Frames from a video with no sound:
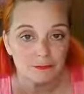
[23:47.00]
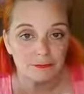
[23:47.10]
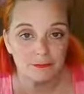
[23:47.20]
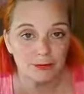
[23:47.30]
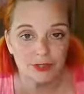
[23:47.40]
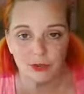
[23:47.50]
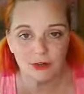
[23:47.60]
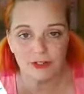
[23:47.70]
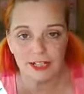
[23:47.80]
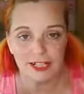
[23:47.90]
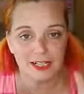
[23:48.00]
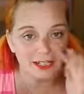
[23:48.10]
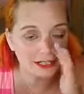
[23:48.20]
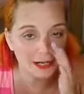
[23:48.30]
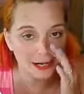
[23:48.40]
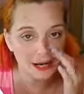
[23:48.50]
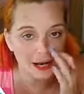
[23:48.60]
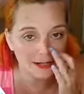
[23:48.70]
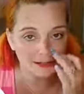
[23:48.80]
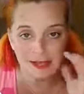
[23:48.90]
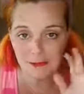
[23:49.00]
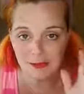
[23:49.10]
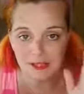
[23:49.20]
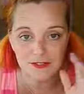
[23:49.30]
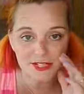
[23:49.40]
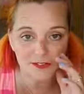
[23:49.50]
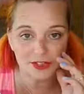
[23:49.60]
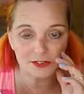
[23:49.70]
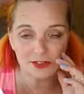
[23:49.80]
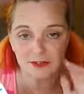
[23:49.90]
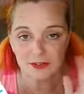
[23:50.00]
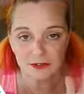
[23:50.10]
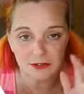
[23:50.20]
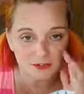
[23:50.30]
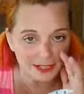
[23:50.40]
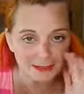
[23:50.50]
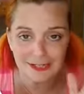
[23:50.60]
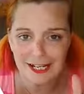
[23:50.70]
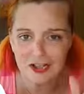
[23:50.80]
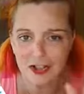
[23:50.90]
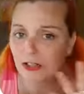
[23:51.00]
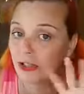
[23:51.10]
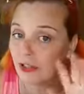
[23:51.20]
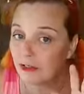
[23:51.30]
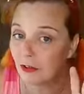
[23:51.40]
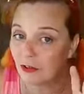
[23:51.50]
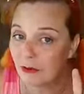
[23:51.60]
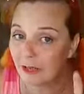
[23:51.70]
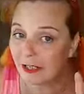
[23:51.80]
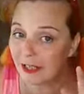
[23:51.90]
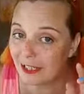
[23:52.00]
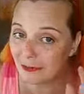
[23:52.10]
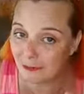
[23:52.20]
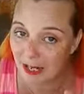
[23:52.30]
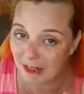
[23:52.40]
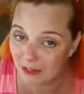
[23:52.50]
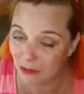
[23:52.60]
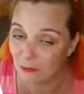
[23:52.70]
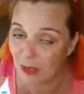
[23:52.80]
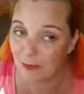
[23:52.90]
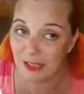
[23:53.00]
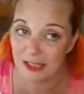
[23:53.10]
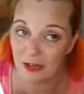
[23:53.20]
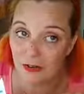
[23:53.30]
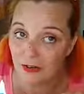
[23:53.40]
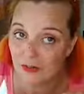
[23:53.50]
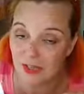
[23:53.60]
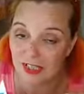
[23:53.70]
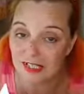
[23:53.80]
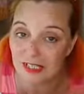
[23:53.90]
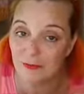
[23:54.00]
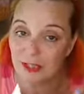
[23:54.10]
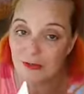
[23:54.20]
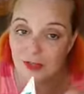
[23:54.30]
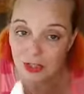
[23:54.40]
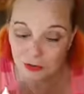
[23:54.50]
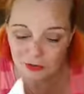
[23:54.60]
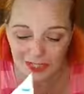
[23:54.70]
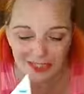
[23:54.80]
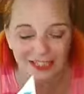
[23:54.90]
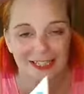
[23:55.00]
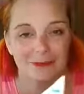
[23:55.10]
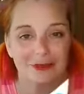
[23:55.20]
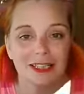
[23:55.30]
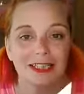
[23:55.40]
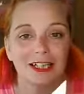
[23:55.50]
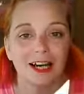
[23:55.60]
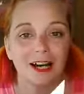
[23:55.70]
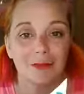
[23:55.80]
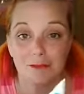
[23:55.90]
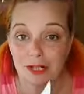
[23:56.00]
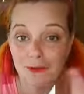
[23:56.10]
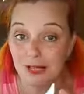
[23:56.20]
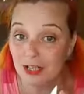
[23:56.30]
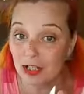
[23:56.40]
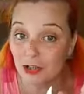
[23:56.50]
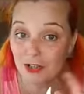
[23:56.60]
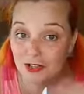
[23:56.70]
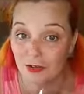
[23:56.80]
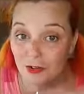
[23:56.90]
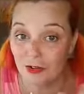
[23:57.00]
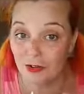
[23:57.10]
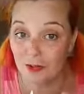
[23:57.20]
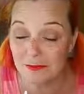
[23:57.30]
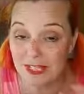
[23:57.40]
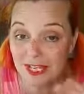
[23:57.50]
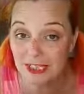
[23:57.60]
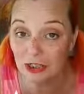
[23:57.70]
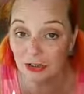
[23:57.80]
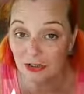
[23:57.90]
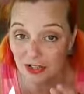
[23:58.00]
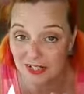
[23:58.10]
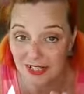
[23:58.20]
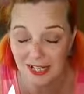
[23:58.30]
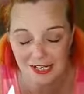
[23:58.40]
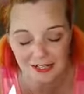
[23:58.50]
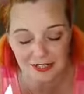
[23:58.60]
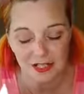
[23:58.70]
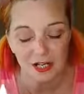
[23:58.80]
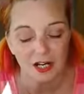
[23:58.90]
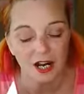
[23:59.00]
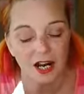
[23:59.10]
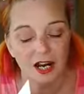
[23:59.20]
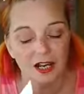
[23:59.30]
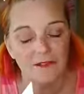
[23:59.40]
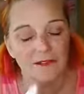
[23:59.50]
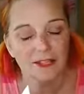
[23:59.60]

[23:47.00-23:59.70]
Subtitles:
pre-ordering, I believe is how they do it. You have to do it online. Not sure. Don't quote me on that. You probably can go to the ticket window too and get them. But I'm not sure, so go to the website and look just in case. And then